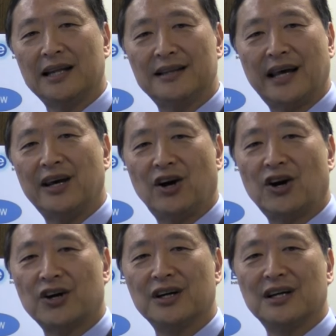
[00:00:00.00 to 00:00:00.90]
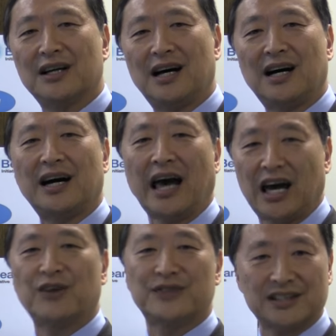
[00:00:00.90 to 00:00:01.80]
and they are uh,
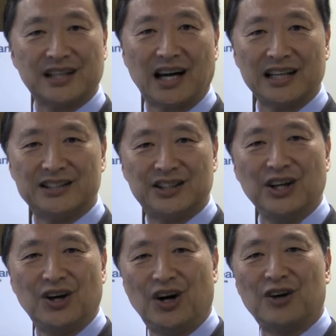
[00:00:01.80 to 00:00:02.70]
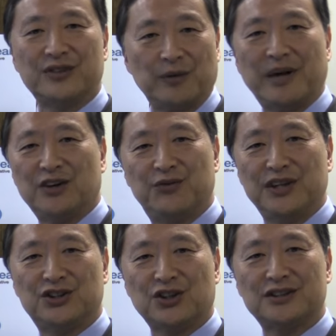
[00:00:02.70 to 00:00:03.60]
half the size of the main
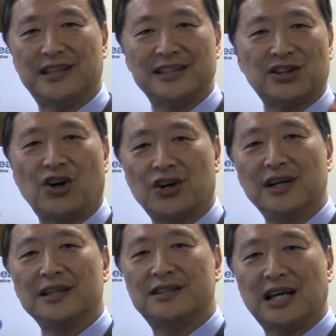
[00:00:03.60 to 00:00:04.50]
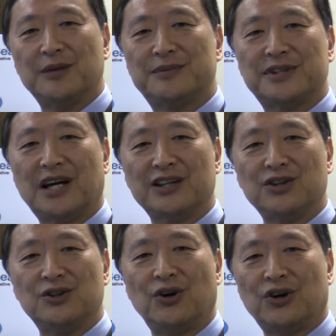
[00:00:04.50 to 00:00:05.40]
features. These are shapes that,
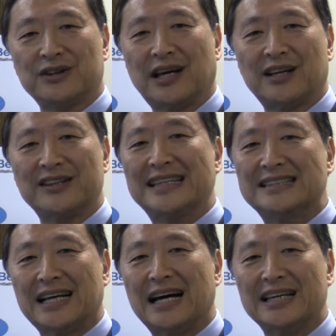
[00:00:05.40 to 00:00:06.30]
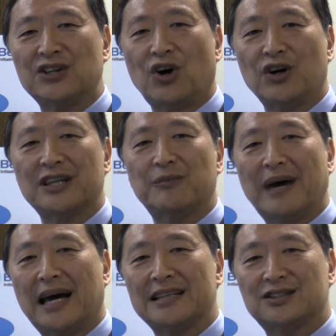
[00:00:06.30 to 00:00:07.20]
you're, that are designed on the
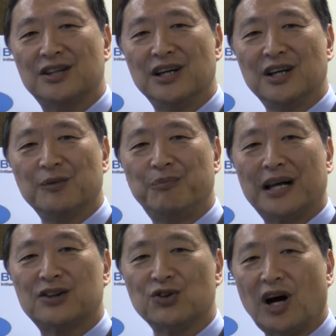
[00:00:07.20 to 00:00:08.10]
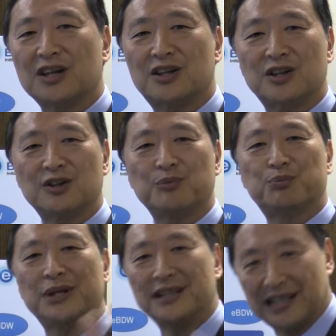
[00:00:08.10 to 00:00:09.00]
mask but not
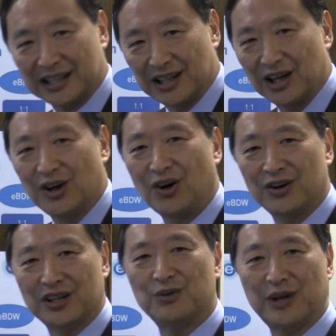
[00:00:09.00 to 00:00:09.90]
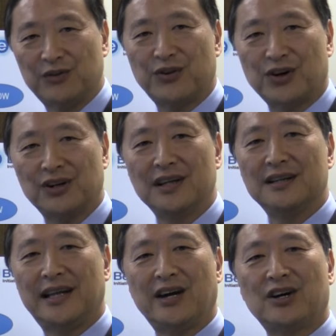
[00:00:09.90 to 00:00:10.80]
printed on the wafer.
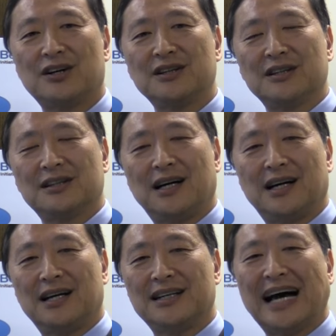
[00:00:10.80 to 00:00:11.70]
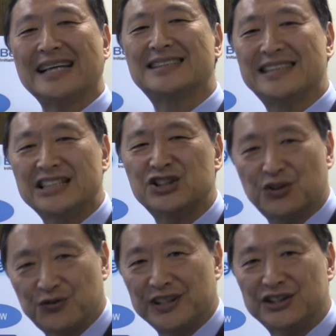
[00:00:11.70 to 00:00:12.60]
They are uh,
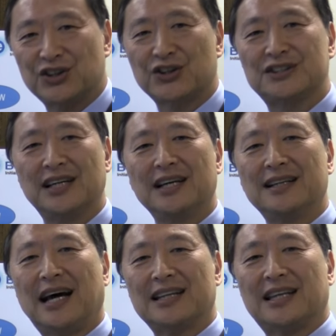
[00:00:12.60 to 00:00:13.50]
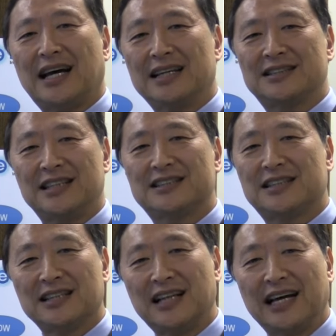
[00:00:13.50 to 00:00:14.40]
assist features that
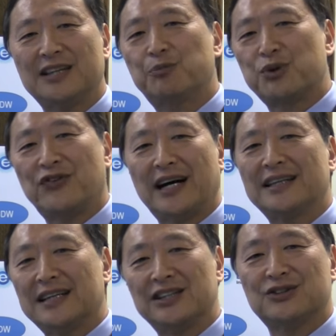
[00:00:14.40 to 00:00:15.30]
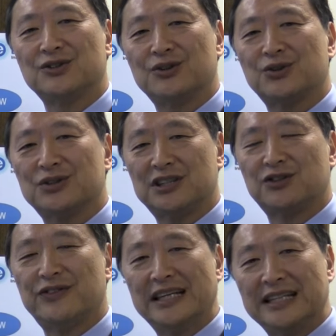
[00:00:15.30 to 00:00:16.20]
assist light provide additional sources
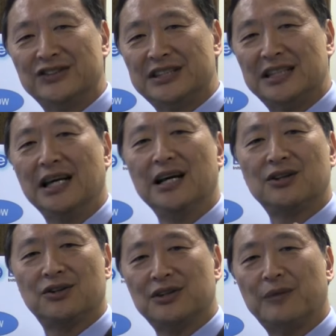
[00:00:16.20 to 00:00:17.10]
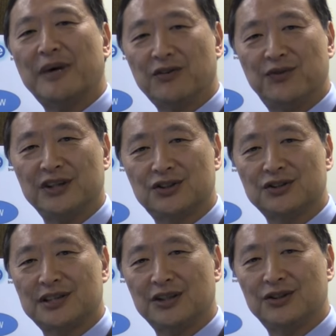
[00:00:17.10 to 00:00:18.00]
of energy to the main
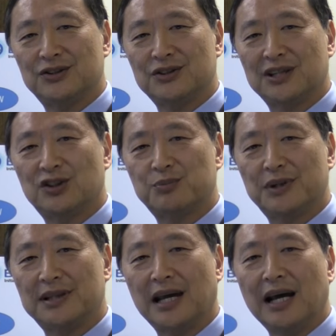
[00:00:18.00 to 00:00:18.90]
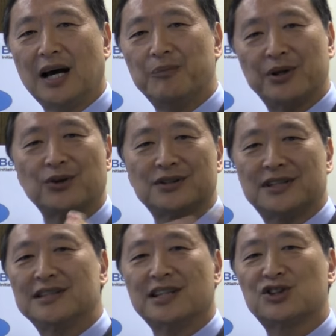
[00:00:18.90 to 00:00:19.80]
features that you're trying to print. And because
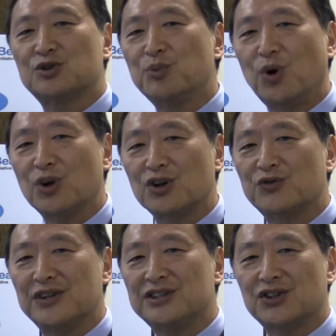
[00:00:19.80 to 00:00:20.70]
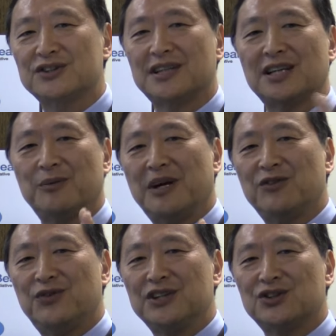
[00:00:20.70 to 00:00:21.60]
these are smaller features than the main
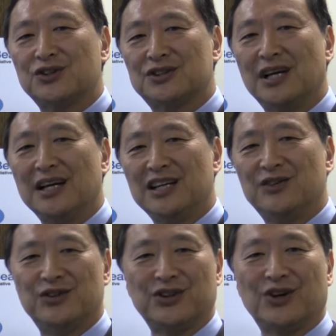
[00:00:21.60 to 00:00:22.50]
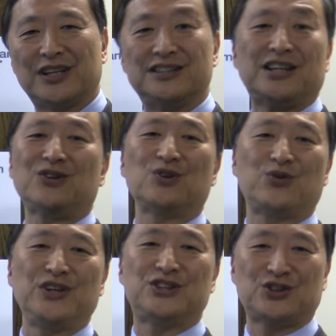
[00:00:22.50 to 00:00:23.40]
features, even though the general
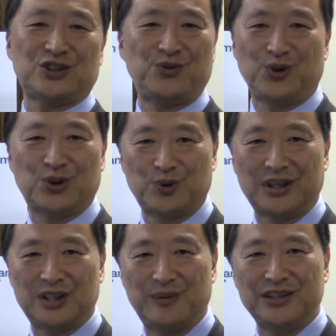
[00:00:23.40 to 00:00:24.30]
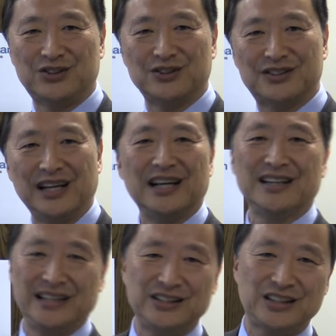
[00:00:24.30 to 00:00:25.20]
features are 4 to 1 dimensions,
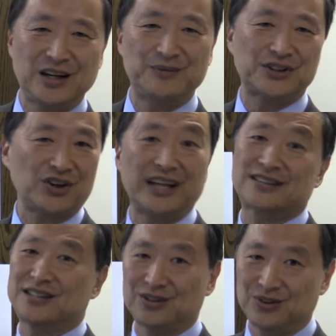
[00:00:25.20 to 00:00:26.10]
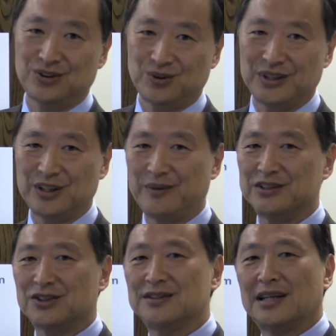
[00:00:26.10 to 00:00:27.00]
these shapes are less than 2 to 1
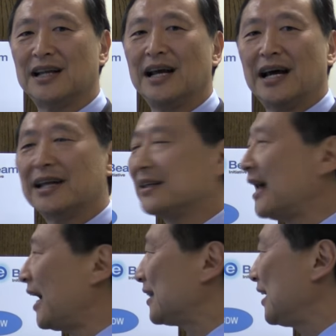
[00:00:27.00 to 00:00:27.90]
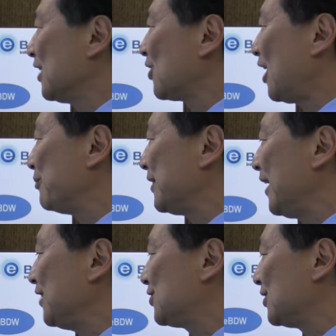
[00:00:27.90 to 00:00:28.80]
dimensions. And, and that
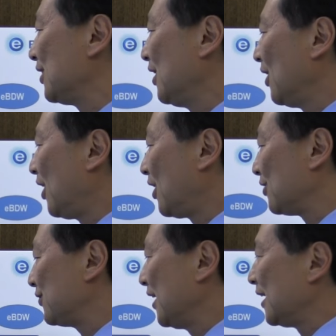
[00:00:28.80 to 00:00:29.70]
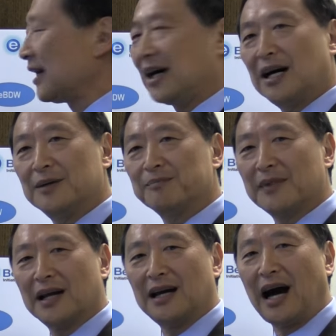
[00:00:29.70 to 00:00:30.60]
combination of um,
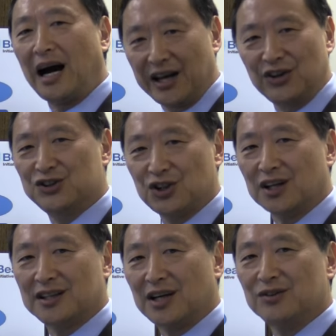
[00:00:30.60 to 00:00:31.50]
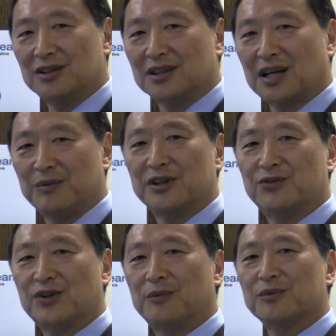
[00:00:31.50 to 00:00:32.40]
higher shot count coming
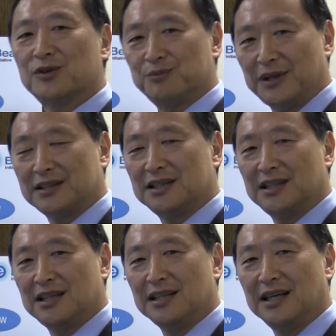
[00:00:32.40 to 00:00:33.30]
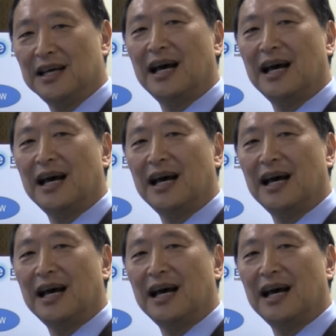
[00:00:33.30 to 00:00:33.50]
from complexity